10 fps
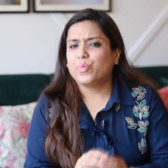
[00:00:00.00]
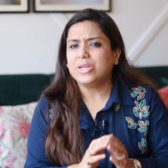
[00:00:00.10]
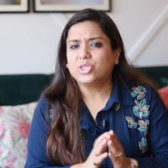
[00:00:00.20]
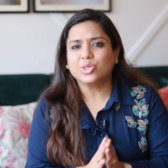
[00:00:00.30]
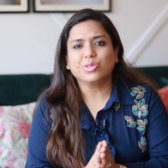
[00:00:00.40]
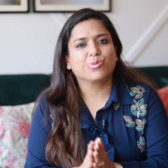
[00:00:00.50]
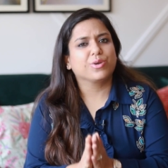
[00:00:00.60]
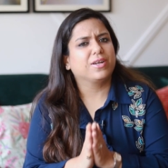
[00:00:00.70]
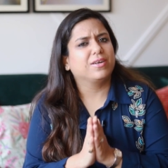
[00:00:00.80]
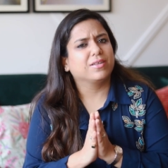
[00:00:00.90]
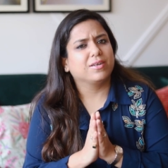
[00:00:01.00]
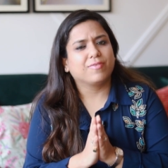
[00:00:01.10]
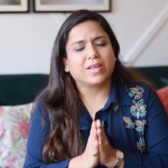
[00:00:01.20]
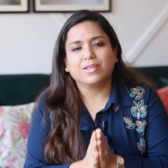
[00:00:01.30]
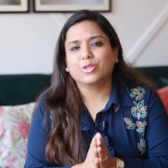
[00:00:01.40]
we just read it in a
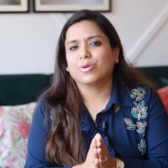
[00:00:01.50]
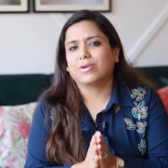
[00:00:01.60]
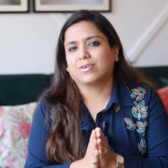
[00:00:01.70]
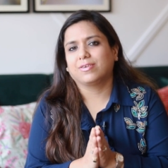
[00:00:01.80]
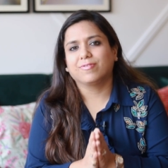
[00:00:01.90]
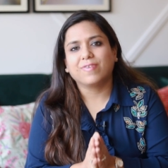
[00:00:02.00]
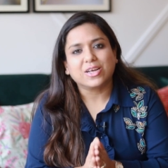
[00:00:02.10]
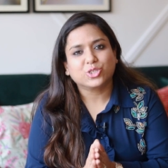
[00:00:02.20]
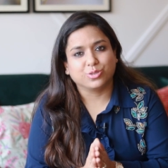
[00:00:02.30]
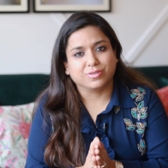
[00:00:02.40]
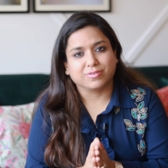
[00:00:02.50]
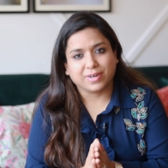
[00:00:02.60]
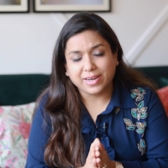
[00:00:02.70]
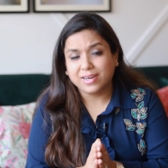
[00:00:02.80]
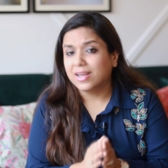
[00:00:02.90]
very theoretical fashion,
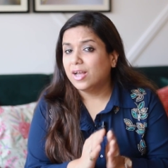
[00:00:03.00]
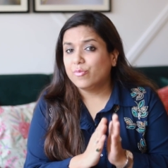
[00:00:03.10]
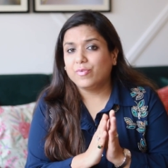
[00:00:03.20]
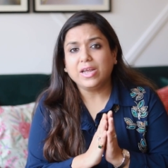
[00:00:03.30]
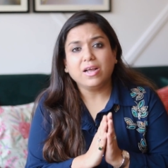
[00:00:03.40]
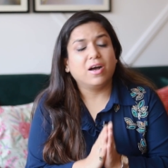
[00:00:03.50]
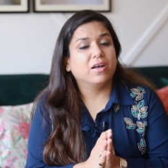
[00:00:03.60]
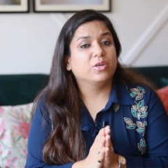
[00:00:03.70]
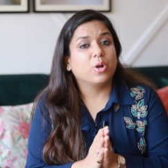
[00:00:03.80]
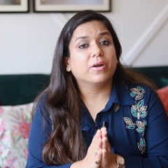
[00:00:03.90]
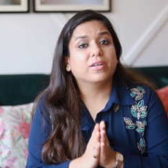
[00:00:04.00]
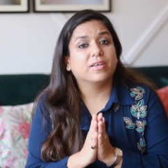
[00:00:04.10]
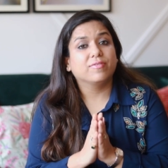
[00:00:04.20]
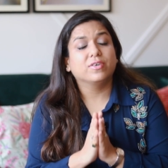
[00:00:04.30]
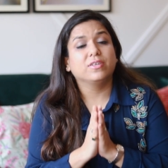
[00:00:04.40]
right? We are not
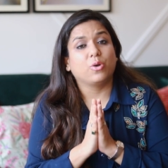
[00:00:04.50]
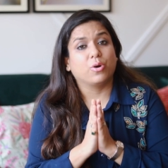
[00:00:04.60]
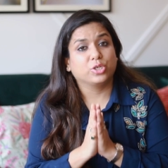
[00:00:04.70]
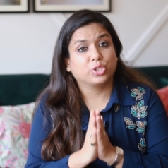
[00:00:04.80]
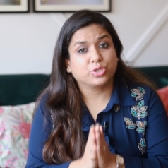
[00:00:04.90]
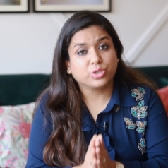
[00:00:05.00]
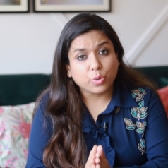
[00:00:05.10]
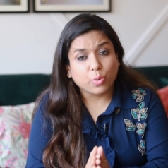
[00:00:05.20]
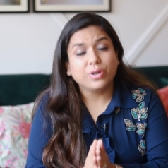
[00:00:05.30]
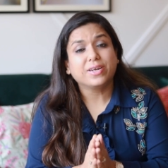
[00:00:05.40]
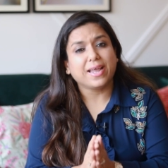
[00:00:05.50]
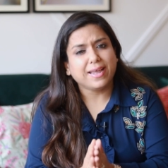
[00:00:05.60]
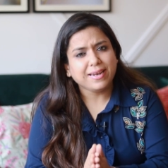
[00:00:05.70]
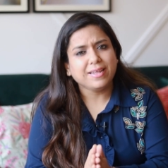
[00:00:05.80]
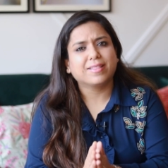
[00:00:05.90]
given or told
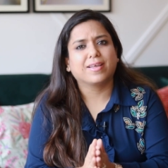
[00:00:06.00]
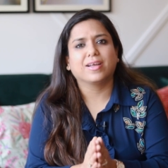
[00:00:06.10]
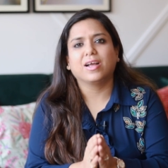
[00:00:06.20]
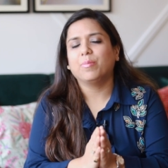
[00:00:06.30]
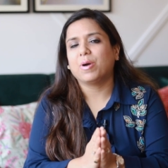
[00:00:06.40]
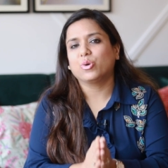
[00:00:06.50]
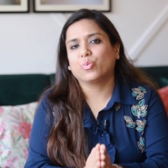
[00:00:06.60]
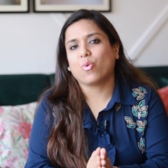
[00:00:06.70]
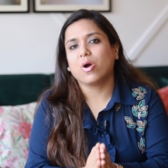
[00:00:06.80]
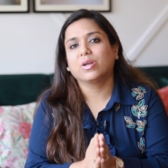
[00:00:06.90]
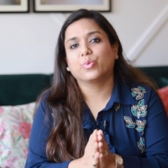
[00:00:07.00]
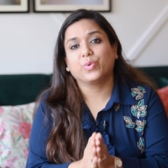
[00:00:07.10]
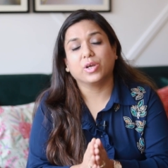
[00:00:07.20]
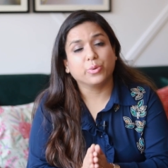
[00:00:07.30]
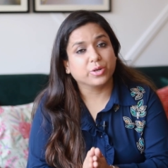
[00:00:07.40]
anything about what
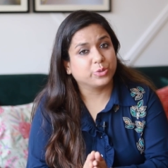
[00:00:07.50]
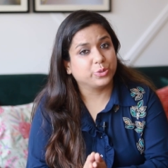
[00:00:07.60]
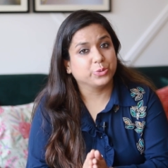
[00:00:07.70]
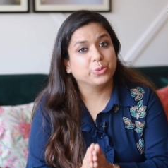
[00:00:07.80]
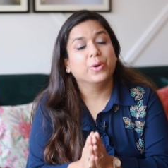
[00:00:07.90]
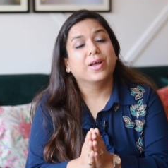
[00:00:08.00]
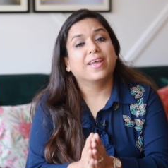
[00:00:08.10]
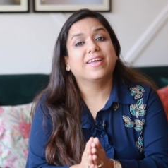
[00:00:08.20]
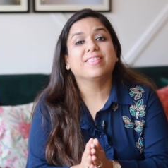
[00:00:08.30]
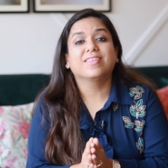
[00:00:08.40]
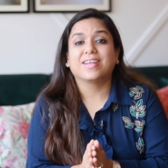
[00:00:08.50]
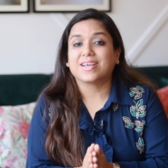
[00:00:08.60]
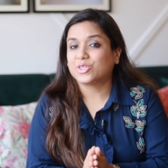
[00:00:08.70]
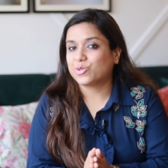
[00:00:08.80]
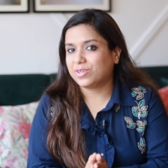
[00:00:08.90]
we are going to do in the
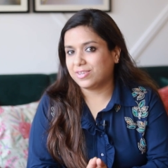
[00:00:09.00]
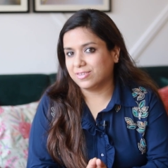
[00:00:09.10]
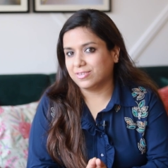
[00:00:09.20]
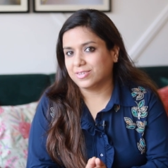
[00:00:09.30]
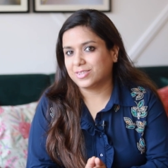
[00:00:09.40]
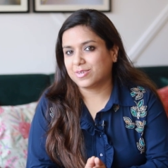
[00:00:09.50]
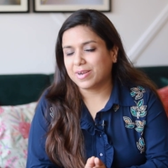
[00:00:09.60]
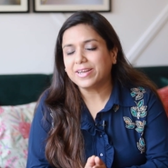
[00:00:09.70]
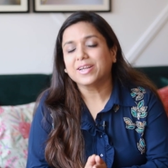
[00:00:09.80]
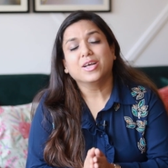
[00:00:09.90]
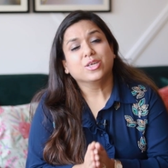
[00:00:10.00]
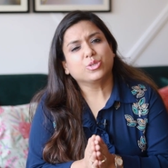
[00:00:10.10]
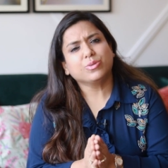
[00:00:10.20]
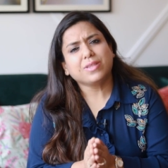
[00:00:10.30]
next three years, right? So